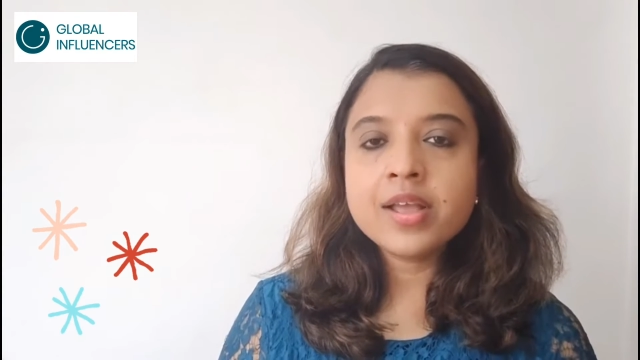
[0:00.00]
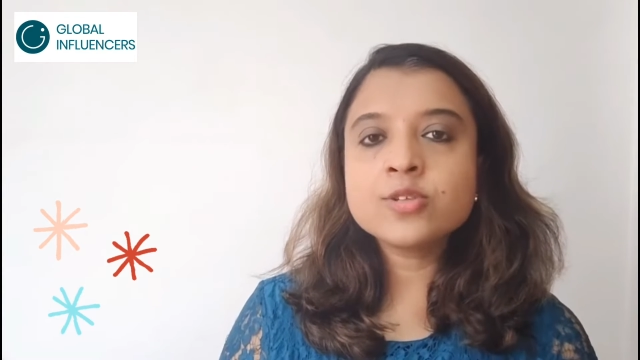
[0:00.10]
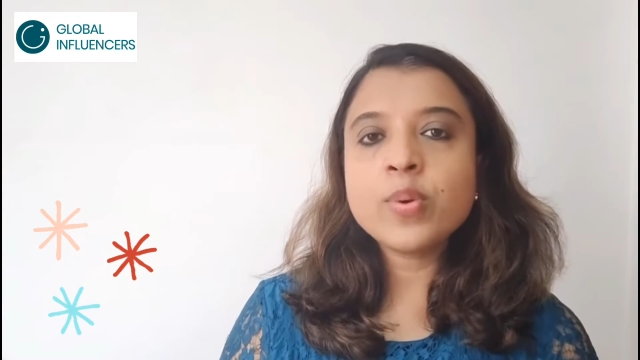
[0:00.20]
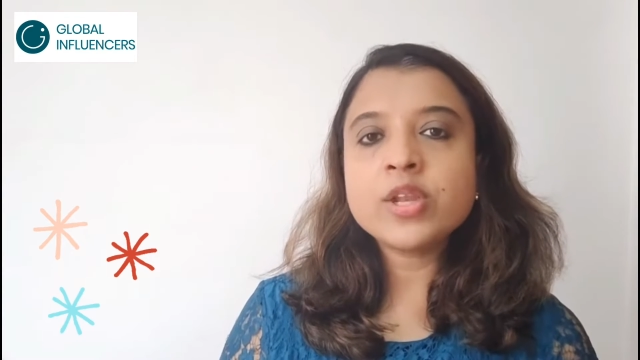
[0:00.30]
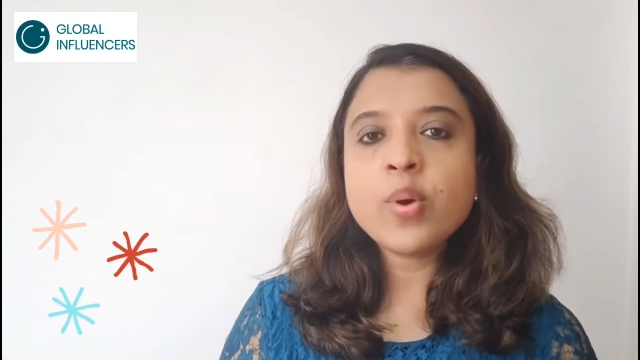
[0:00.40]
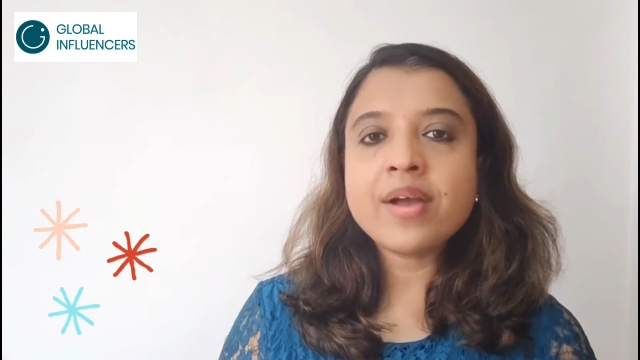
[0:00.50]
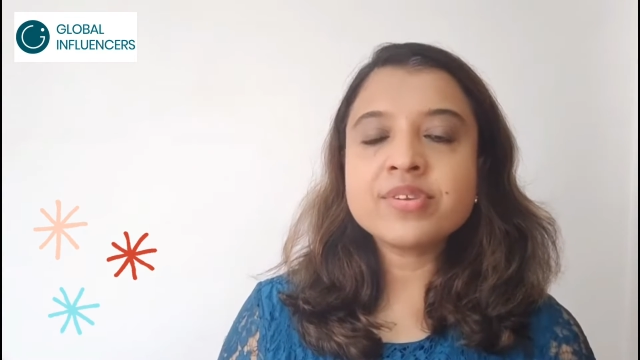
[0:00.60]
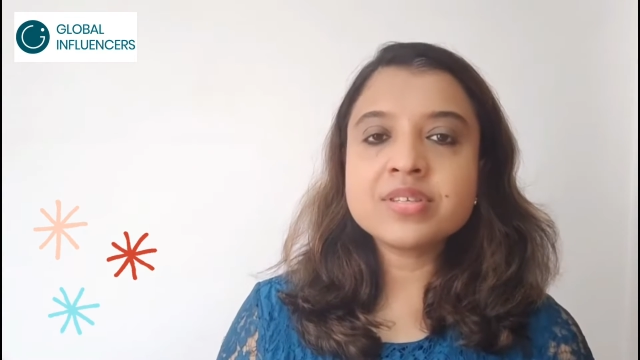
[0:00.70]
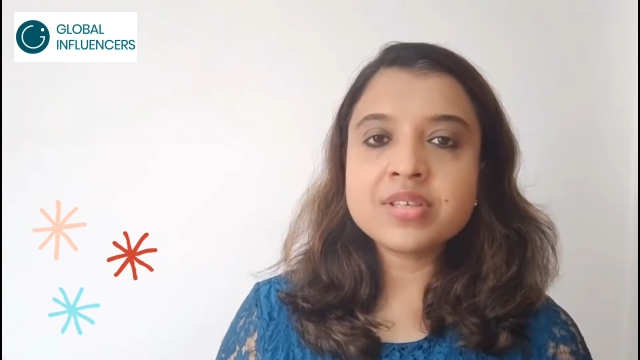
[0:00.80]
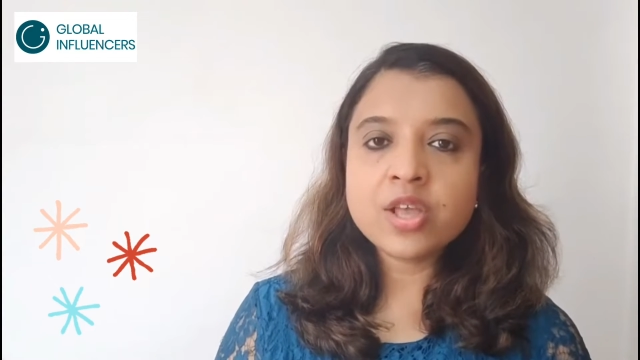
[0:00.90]
is when you have
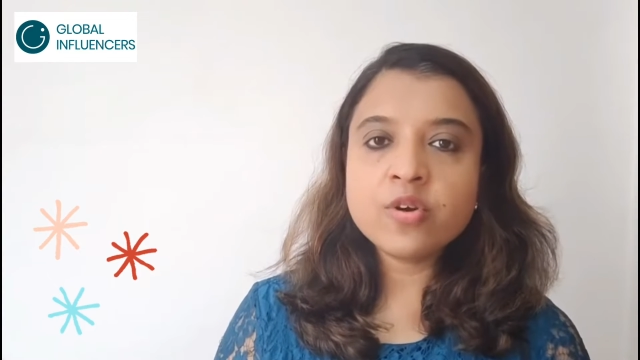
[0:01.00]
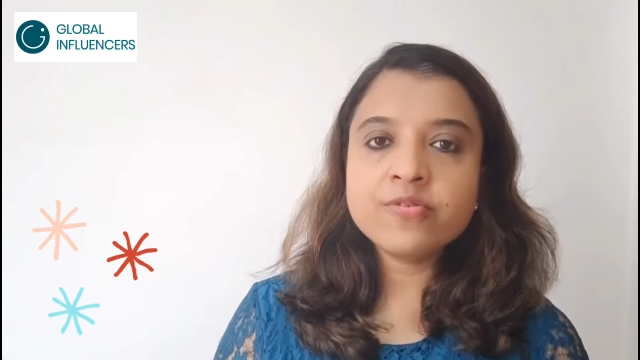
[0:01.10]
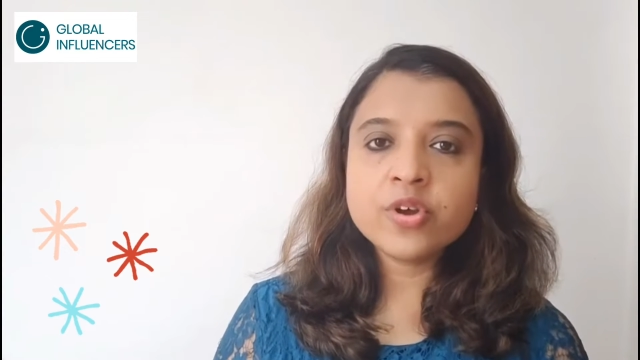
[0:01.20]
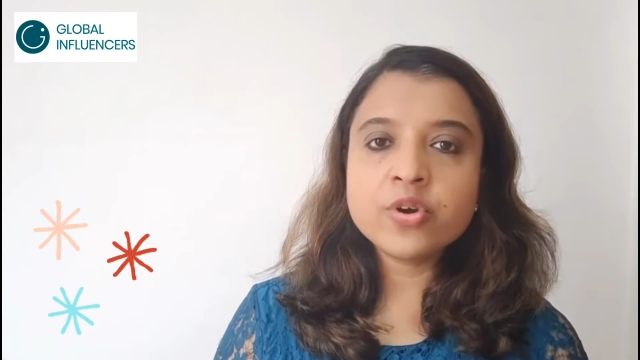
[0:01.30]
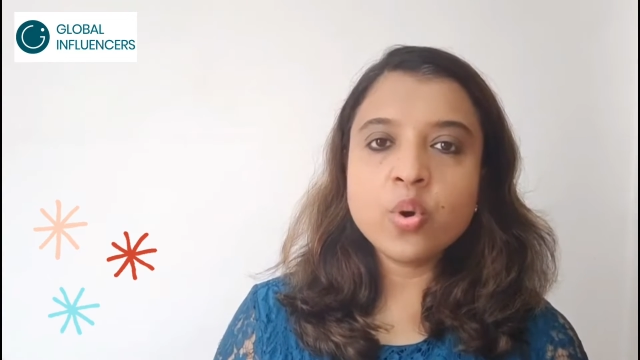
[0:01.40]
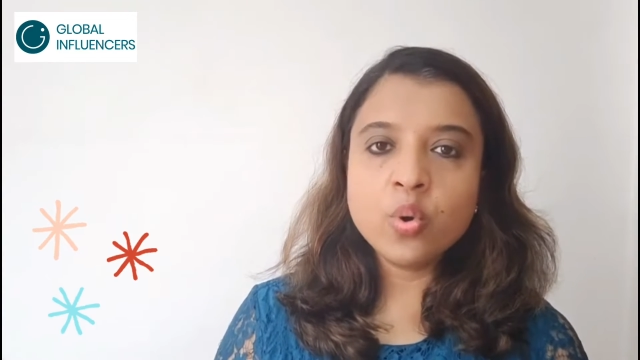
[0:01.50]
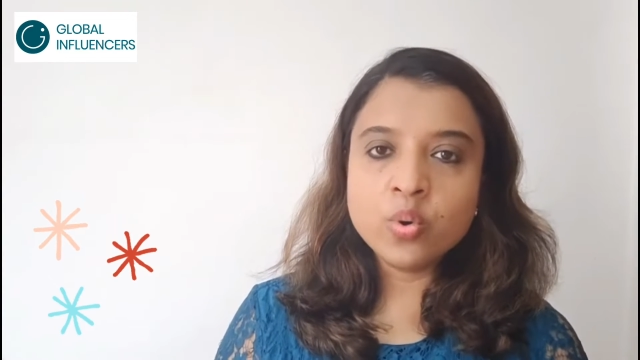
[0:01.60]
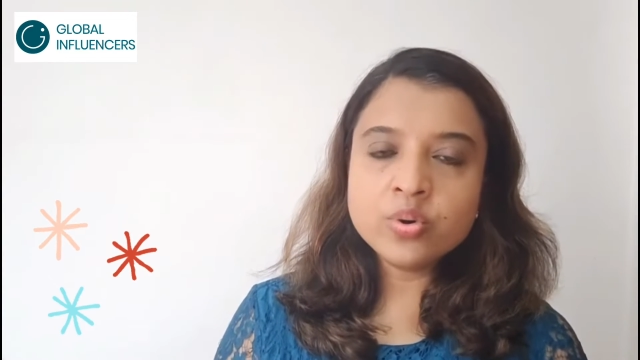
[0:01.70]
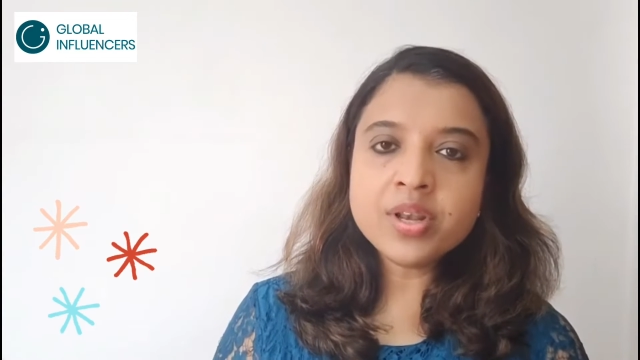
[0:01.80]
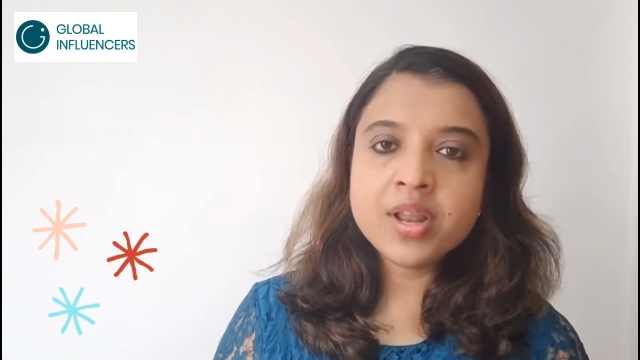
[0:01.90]
a say of your
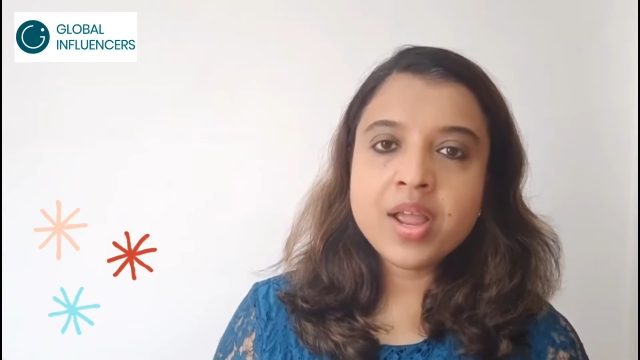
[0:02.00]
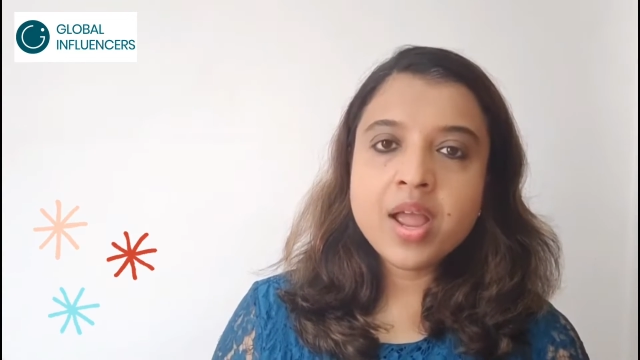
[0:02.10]
own,